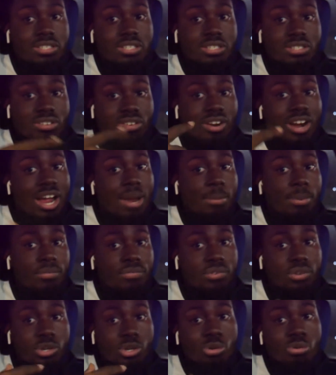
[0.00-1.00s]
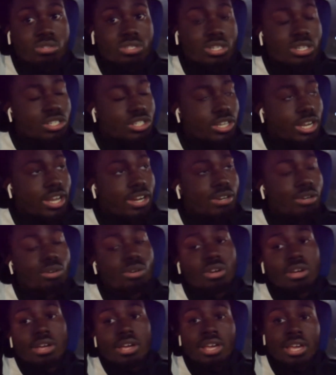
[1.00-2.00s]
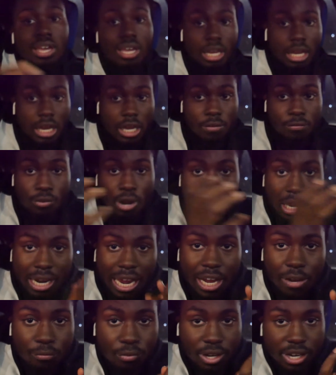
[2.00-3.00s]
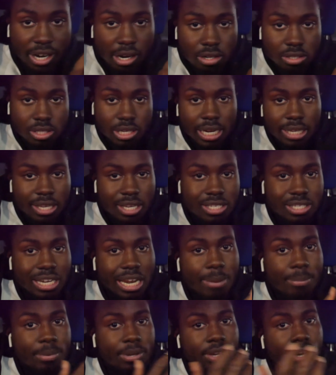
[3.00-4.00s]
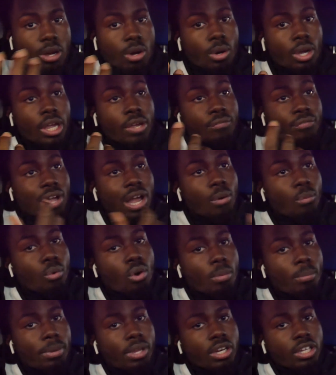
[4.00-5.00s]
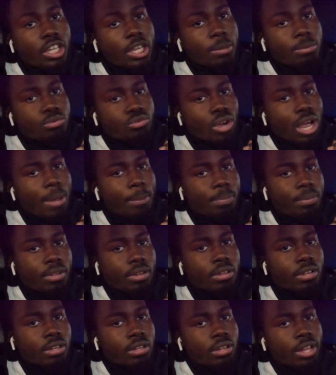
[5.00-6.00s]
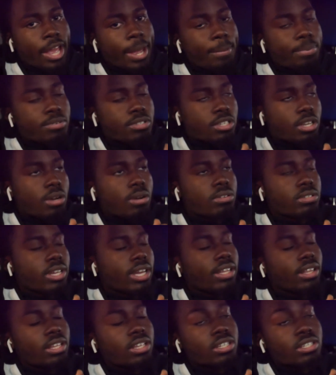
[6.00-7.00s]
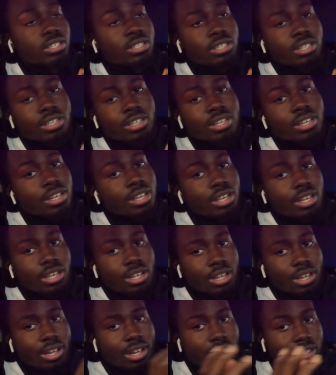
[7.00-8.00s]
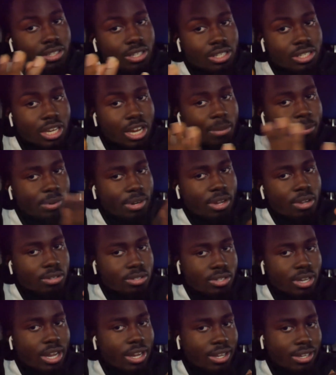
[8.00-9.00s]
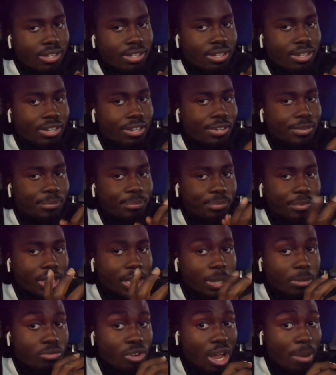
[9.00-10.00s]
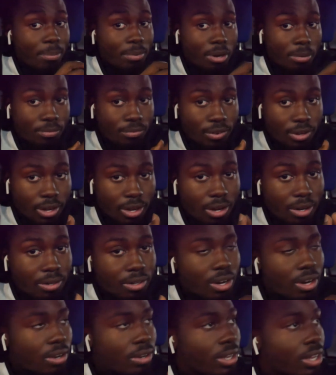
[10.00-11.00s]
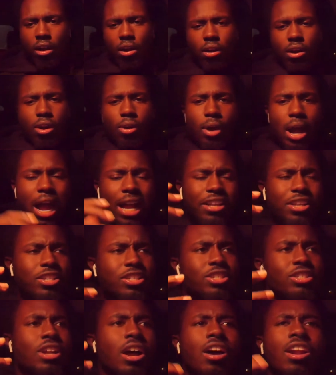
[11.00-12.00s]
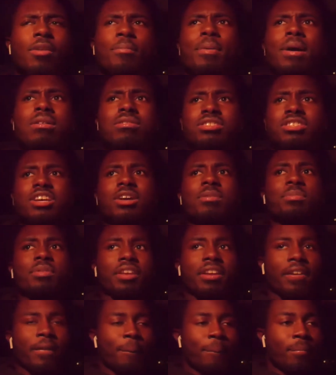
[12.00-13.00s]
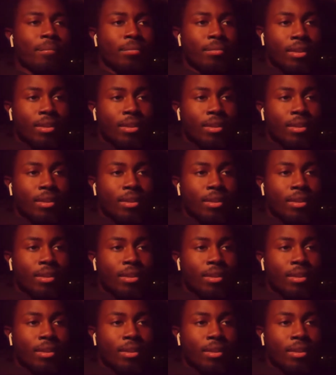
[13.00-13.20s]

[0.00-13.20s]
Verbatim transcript: subscribe if you're new to the channel. If y'all like videos like this, let me know. If y'all want me to keep dropping episodes like this, just let me know so I can um, keep dropping them for y'all, you know. Hold on, I just thought about you something.